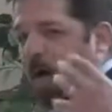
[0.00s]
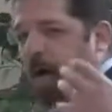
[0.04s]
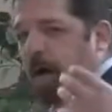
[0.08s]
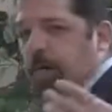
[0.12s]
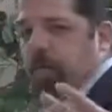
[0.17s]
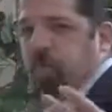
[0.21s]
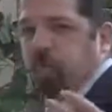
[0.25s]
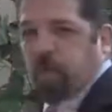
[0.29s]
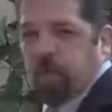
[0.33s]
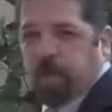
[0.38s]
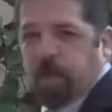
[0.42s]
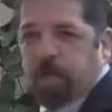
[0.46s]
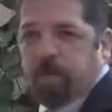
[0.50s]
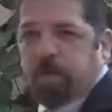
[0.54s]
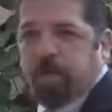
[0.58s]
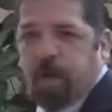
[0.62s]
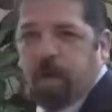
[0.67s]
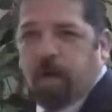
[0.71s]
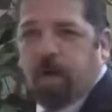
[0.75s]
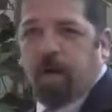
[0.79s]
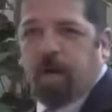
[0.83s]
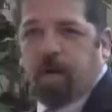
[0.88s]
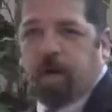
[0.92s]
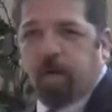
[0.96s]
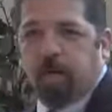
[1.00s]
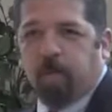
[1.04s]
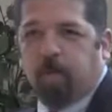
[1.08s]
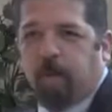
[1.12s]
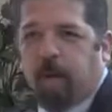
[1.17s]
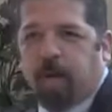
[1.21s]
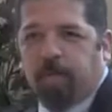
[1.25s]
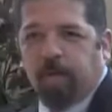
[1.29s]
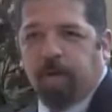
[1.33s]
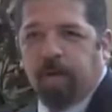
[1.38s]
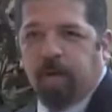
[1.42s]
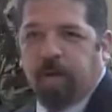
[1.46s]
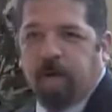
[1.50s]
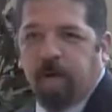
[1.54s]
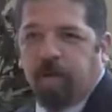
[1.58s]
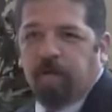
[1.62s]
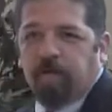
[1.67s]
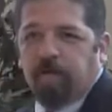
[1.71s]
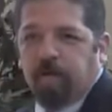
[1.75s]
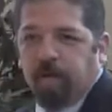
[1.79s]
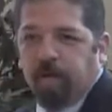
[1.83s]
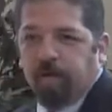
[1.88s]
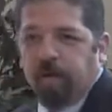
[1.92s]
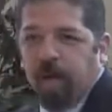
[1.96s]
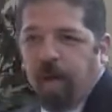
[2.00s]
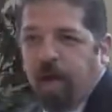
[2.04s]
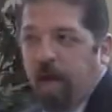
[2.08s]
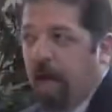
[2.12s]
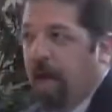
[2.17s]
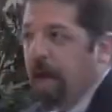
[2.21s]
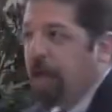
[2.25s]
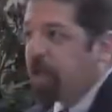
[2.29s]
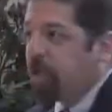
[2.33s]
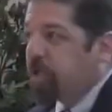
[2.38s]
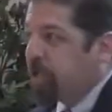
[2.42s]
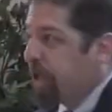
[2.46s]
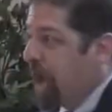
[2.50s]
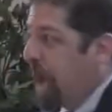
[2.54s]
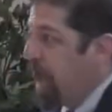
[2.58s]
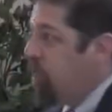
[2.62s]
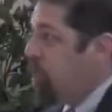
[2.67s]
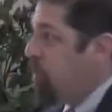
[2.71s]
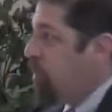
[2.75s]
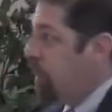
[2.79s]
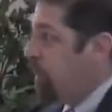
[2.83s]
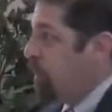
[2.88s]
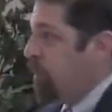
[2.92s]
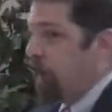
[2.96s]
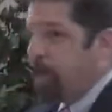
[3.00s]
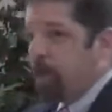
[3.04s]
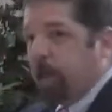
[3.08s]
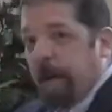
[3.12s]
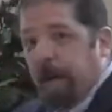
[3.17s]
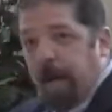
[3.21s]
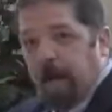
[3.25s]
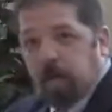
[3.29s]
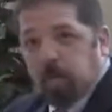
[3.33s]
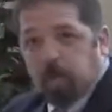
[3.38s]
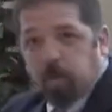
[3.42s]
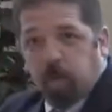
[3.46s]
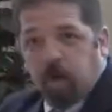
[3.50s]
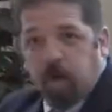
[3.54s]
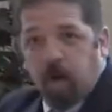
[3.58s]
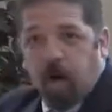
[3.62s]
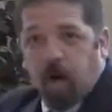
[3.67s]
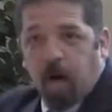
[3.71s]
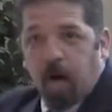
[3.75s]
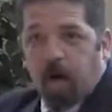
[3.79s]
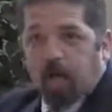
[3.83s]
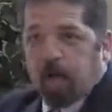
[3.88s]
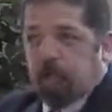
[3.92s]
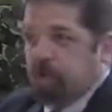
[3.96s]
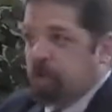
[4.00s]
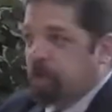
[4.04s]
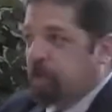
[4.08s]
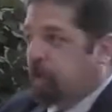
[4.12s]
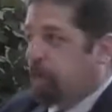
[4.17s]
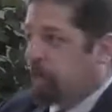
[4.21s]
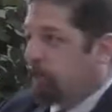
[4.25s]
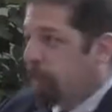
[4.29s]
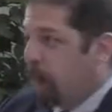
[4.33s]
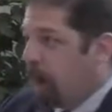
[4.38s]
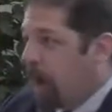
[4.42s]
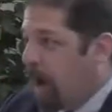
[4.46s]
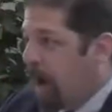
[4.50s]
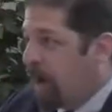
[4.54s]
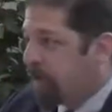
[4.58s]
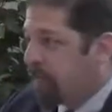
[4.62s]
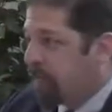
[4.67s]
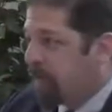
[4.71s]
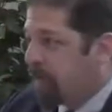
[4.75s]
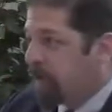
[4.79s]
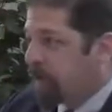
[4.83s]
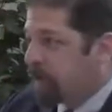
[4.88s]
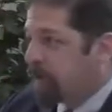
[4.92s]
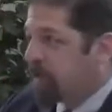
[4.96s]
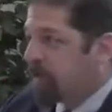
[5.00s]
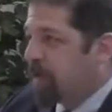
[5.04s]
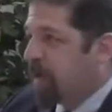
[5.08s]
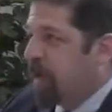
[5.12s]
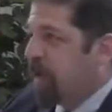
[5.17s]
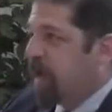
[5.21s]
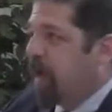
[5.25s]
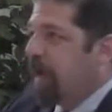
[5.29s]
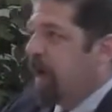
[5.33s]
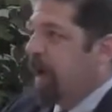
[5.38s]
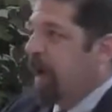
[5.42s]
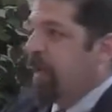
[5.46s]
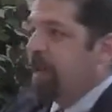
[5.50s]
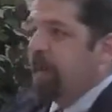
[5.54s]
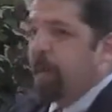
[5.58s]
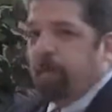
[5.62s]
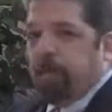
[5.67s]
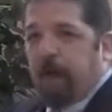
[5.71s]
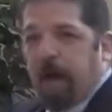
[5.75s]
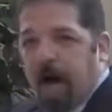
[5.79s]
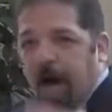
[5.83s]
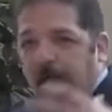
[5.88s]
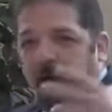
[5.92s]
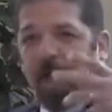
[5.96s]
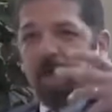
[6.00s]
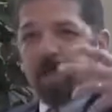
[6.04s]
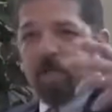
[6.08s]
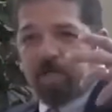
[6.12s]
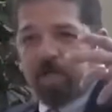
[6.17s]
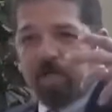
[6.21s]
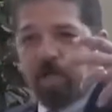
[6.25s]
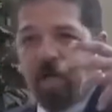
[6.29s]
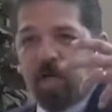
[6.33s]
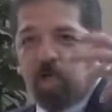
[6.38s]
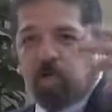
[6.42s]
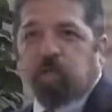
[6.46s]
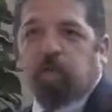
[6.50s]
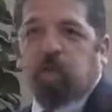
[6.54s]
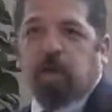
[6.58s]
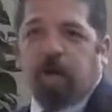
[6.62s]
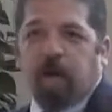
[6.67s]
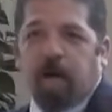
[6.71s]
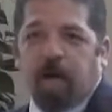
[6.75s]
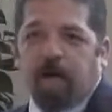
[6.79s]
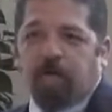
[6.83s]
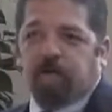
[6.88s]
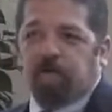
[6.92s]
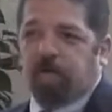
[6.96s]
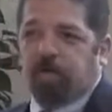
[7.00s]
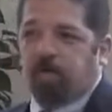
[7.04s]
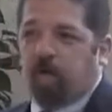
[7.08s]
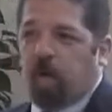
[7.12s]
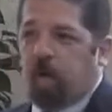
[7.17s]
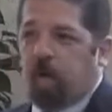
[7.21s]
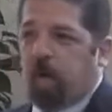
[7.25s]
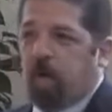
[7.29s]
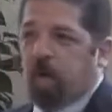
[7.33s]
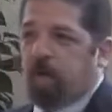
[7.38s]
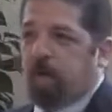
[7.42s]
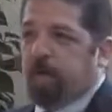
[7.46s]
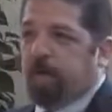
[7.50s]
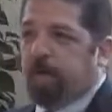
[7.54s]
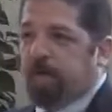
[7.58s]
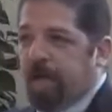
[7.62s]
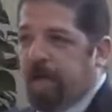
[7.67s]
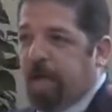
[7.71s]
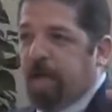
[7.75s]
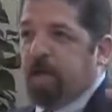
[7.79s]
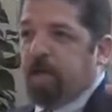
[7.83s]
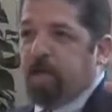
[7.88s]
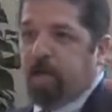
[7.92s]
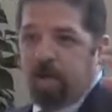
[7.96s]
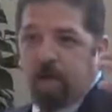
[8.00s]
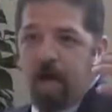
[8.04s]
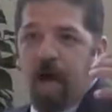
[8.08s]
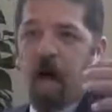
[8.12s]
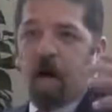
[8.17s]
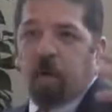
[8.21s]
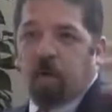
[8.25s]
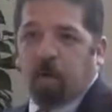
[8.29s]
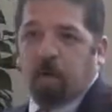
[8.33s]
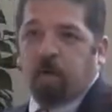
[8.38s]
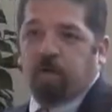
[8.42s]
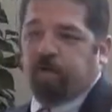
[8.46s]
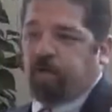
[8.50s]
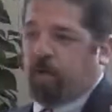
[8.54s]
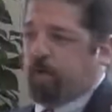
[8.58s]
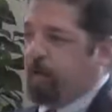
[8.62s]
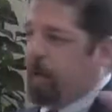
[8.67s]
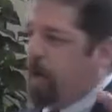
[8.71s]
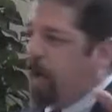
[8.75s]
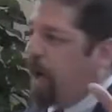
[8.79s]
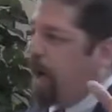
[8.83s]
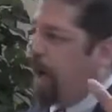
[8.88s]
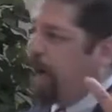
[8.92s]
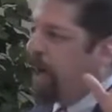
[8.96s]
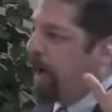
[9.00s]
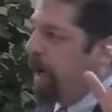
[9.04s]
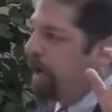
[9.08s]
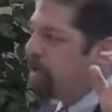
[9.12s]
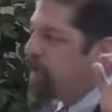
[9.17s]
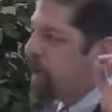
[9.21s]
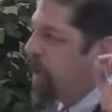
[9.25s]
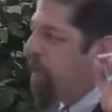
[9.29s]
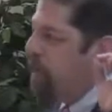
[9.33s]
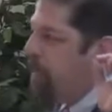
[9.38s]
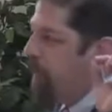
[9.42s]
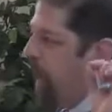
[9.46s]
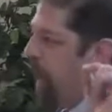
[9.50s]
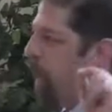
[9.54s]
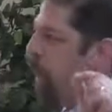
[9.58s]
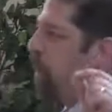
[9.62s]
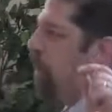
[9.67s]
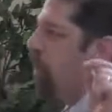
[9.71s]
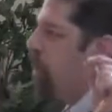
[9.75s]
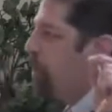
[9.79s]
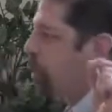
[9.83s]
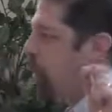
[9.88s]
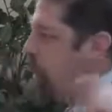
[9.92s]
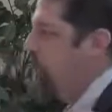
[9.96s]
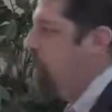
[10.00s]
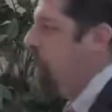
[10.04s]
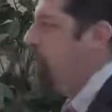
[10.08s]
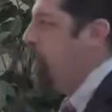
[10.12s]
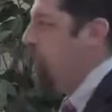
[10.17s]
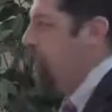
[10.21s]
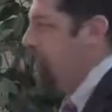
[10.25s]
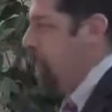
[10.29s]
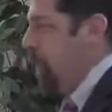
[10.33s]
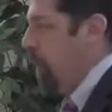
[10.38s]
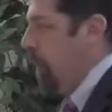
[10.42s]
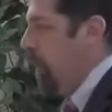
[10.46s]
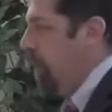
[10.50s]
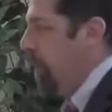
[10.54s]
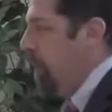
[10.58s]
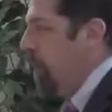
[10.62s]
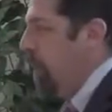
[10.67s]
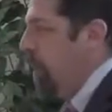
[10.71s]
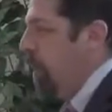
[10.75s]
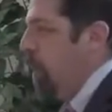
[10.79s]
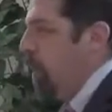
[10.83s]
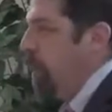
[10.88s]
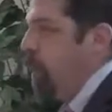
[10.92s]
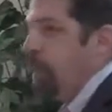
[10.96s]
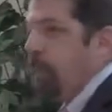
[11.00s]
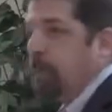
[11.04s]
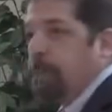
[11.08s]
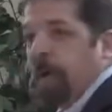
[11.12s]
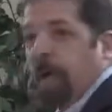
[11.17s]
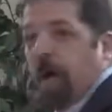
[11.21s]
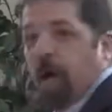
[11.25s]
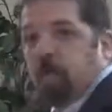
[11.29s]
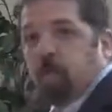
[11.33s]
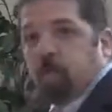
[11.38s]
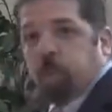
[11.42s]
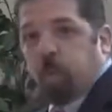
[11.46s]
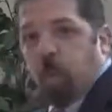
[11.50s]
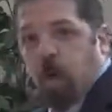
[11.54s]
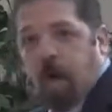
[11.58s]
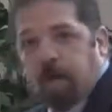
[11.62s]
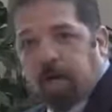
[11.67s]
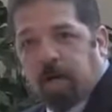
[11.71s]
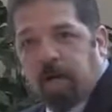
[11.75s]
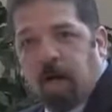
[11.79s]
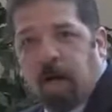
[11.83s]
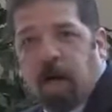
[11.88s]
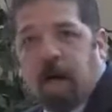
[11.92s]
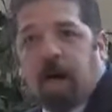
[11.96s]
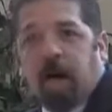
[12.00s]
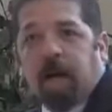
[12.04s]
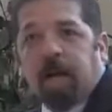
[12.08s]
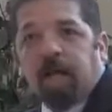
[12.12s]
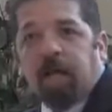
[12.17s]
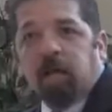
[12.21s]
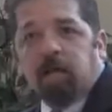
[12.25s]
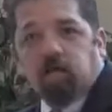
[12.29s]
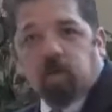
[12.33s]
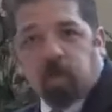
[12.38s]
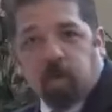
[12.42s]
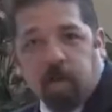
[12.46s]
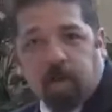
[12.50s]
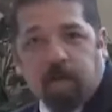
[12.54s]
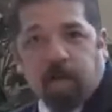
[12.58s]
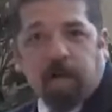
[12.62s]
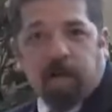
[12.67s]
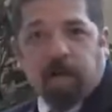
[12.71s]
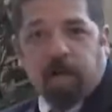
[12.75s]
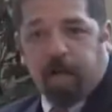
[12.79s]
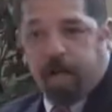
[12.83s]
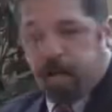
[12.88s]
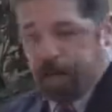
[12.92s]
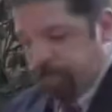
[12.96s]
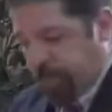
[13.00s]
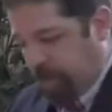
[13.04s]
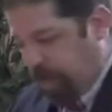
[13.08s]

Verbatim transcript: of Trinitarian revelation, such that the patriarchs, the prophets, and the pious Israelites of old did not worship God as a barren unity, but as one God in Trinity